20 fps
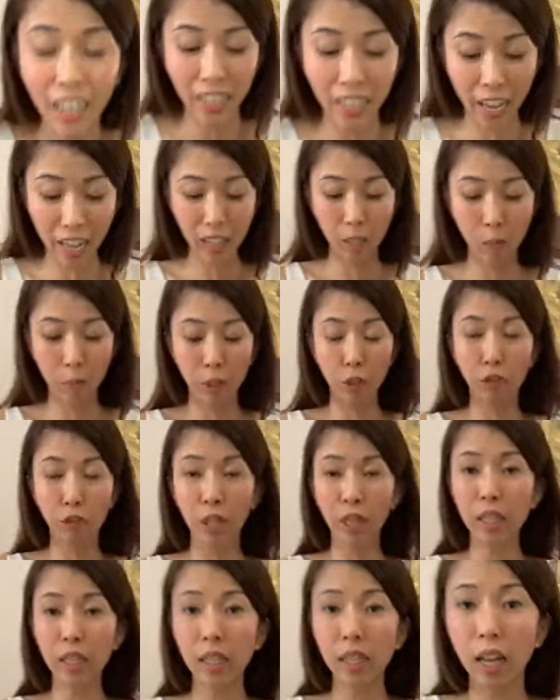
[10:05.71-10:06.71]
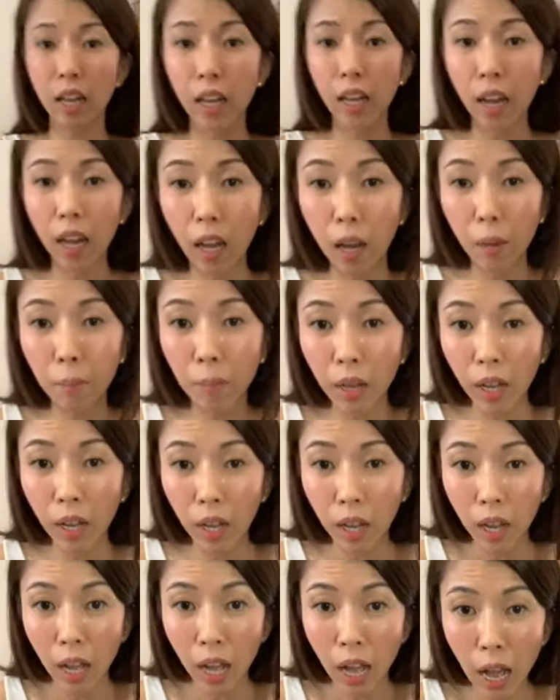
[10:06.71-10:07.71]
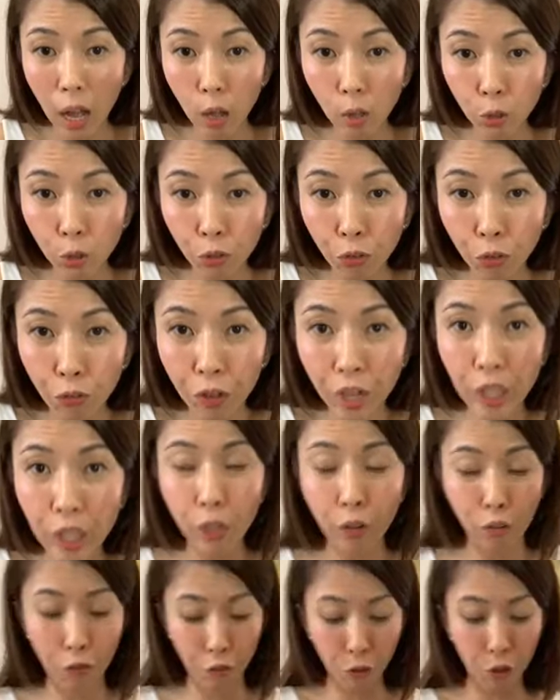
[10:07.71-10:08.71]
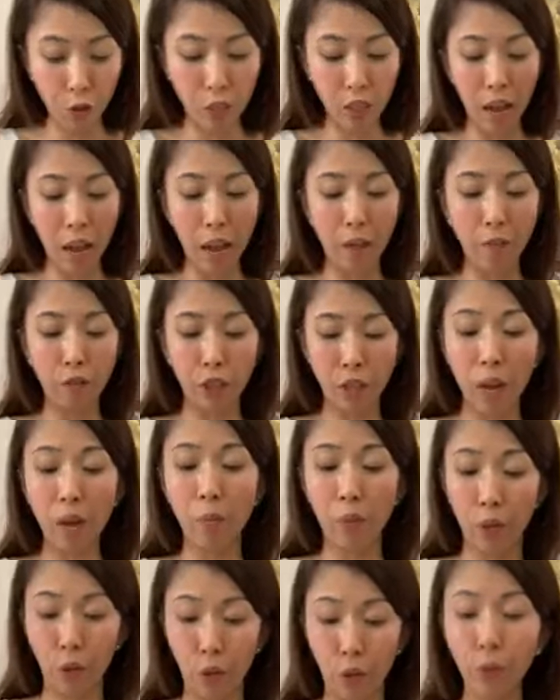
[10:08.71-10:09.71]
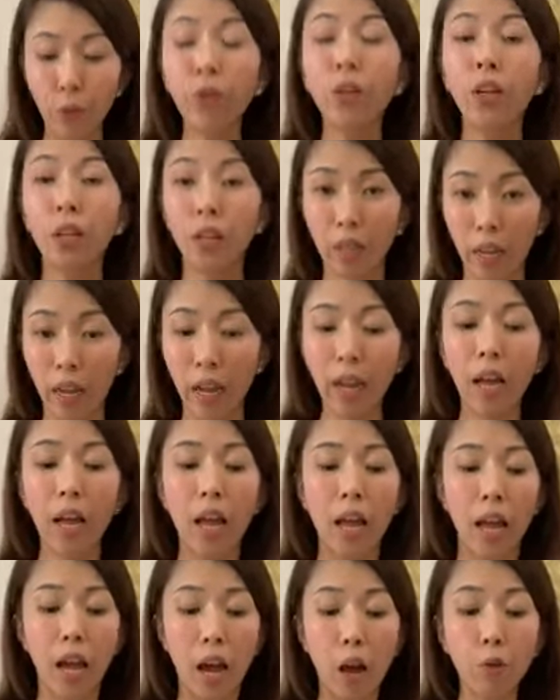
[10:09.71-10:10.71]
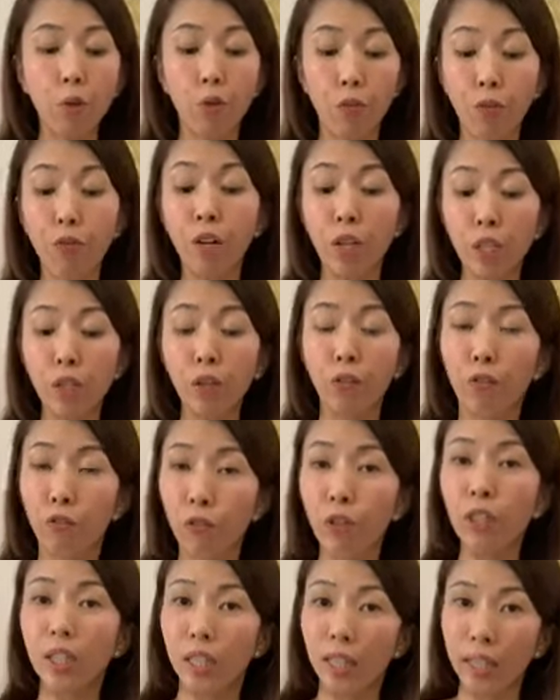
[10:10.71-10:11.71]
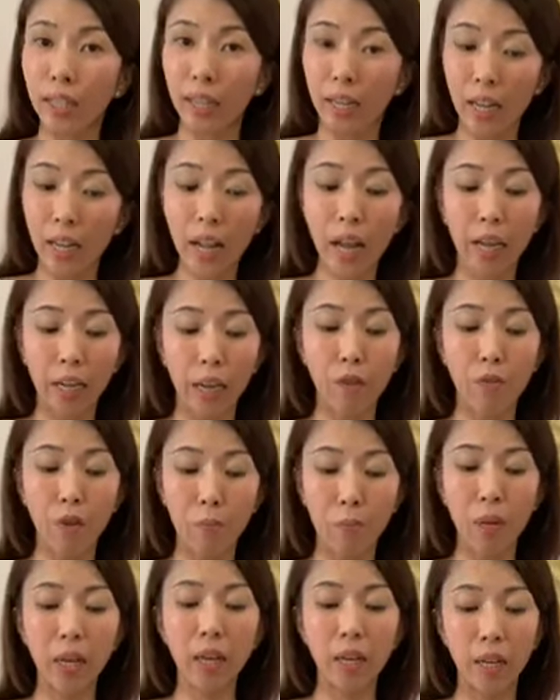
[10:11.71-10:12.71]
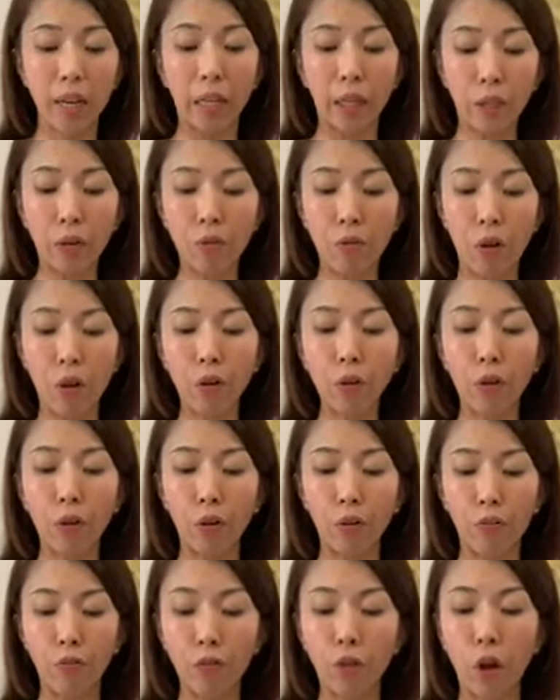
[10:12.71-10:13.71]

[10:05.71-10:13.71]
Yes, Beatrice. How do you freeze your foods? I've shared with you, okay, how you freeze your foods earlier. I can repeat it later on, or if